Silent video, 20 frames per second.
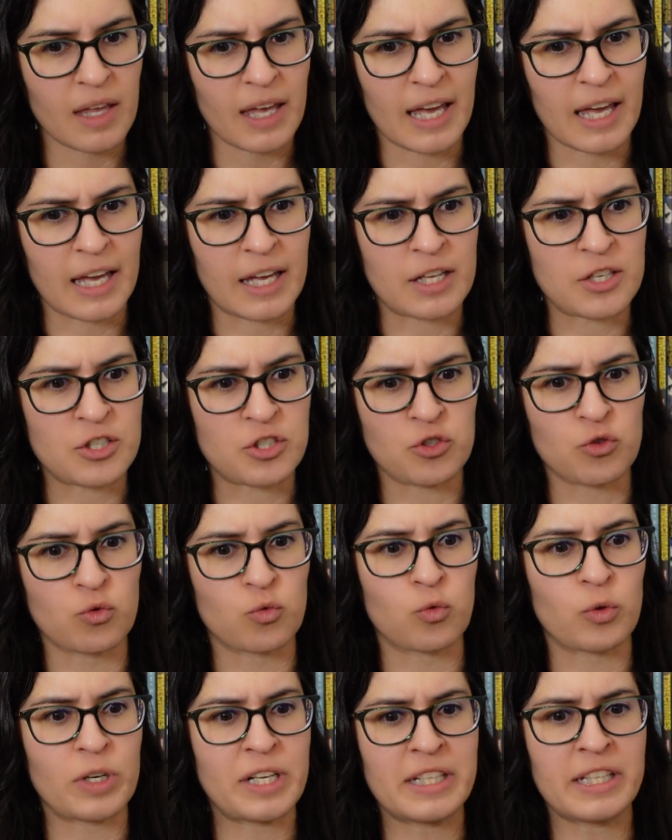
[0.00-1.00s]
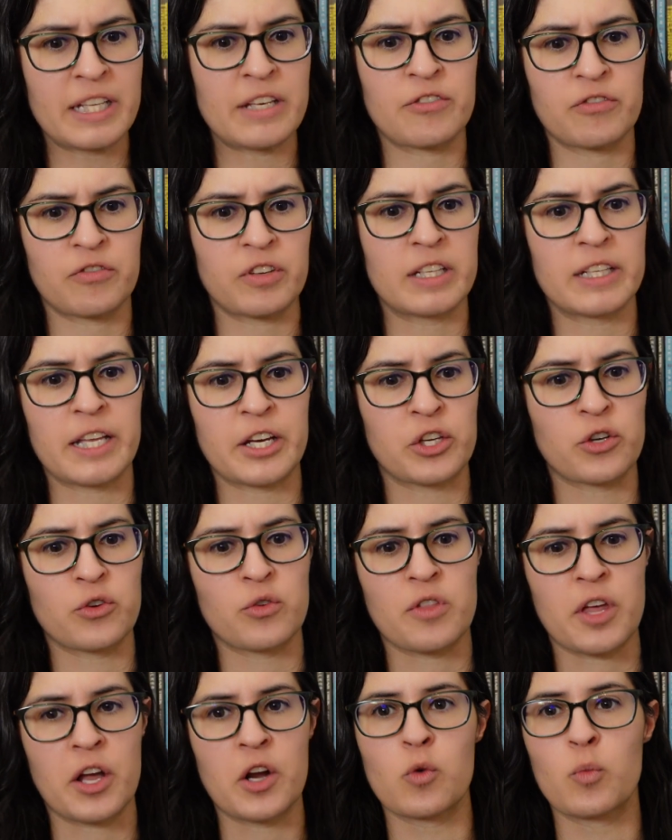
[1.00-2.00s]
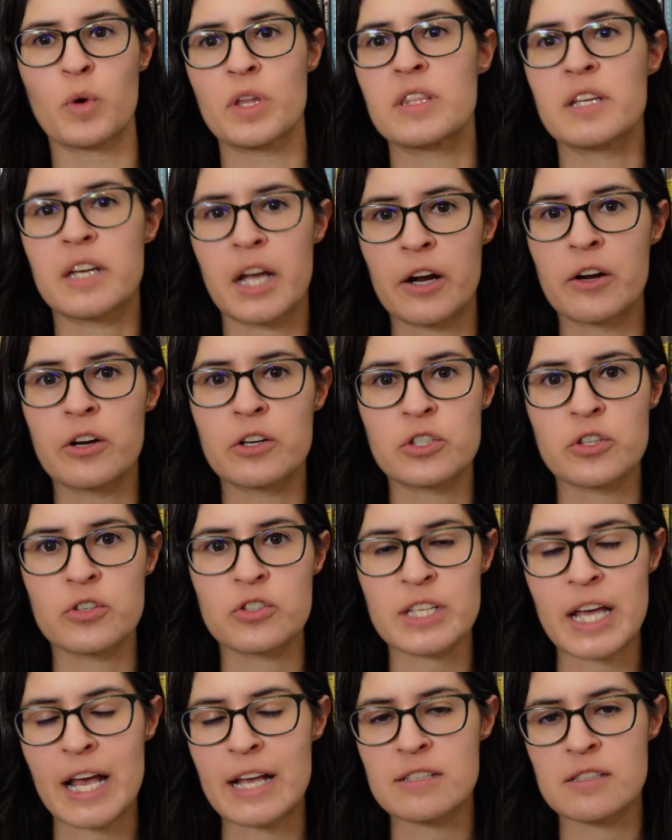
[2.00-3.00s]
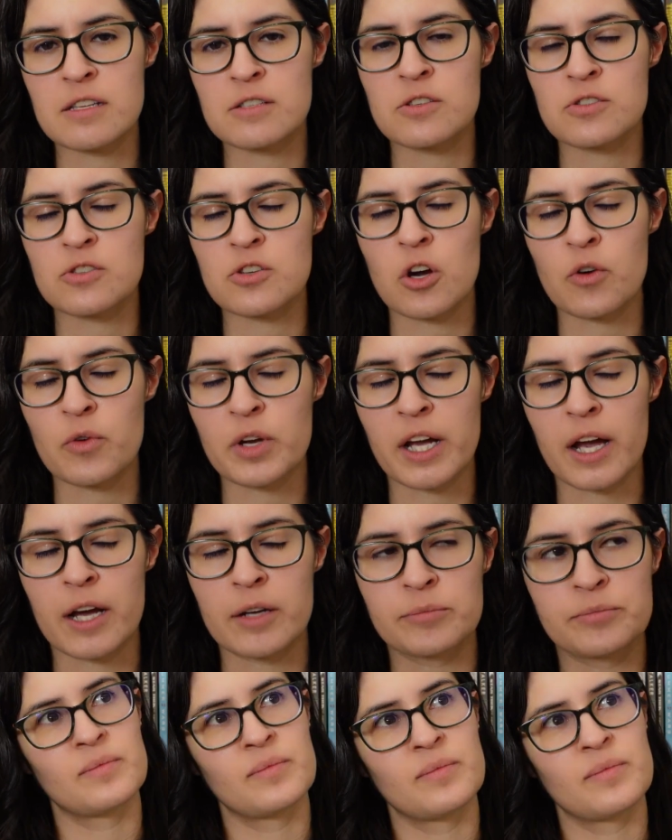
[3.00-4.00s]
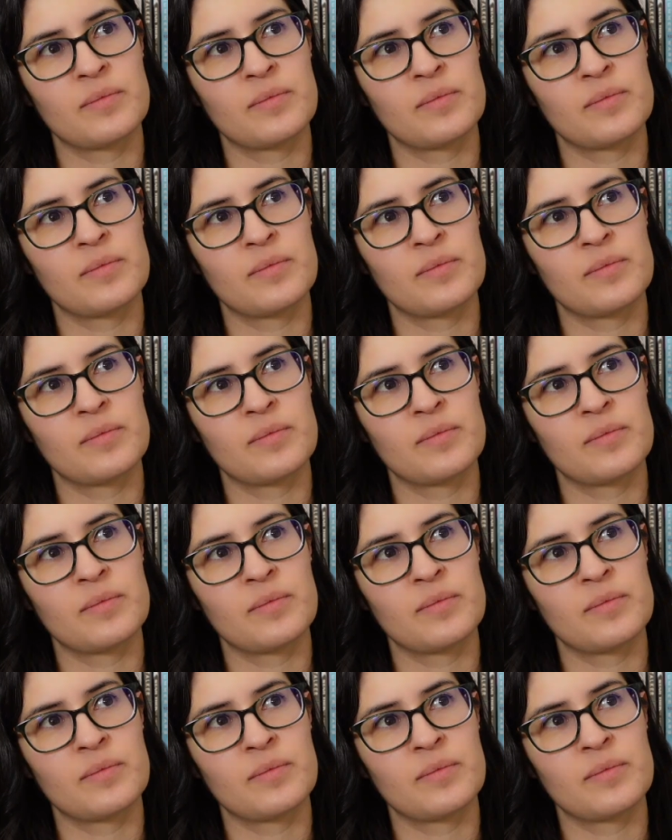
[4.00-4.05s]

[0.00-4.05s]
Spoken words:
And you really feel like you're there with the characters as this is going on.